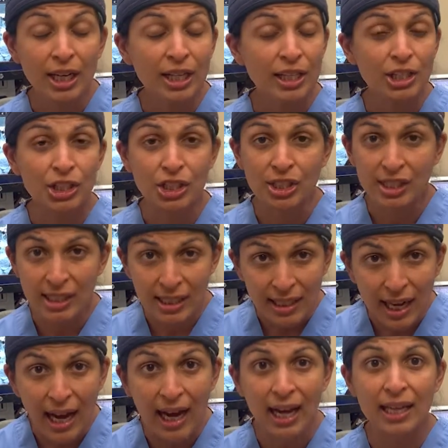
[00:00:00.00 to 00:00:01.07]
that she did
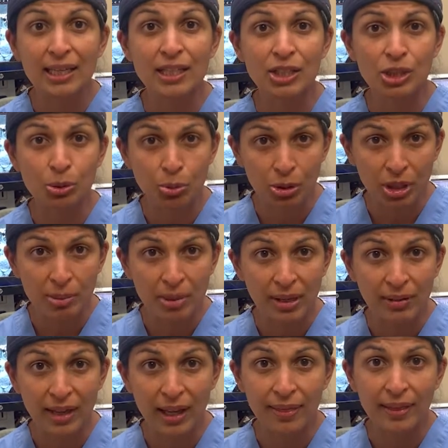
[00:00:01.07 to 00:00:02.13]
not need to worry
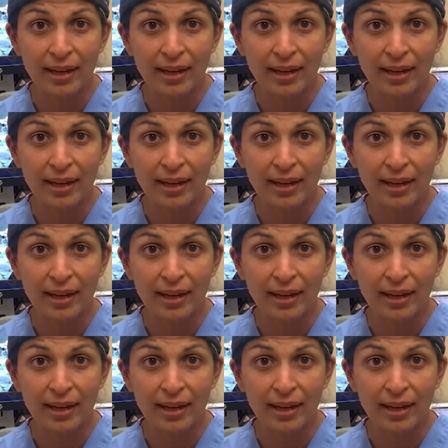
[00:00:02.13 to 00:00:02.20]
about that,